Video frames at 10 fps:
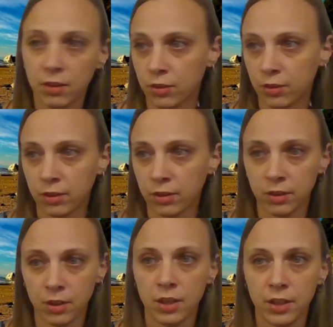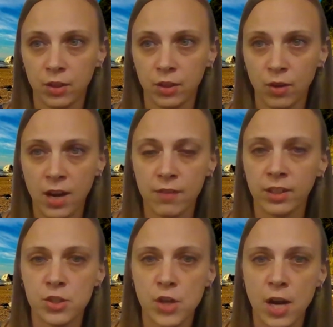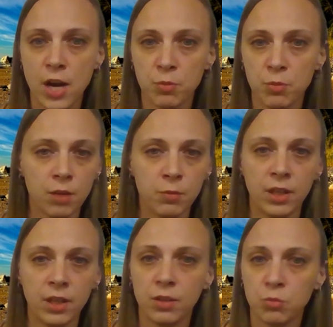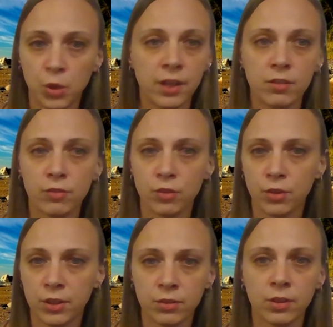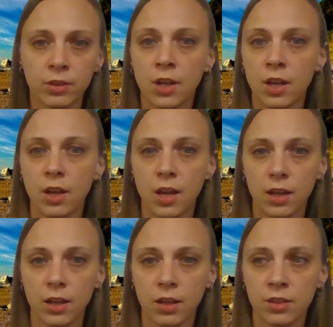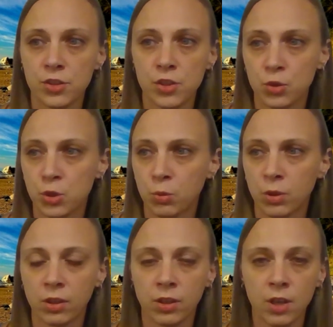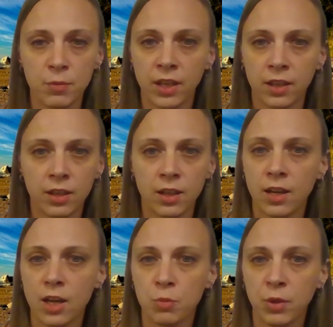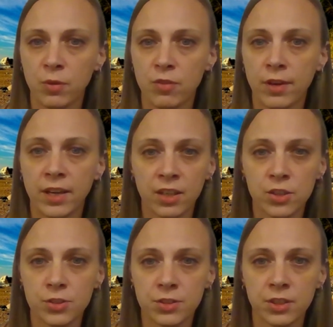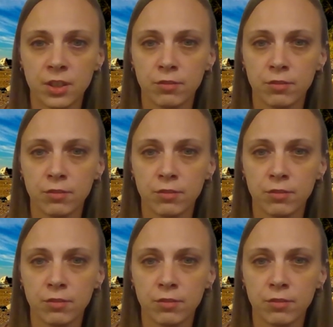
Or having the chaplain come in and praying for you, or the social worker coming in and helping with financial stuff,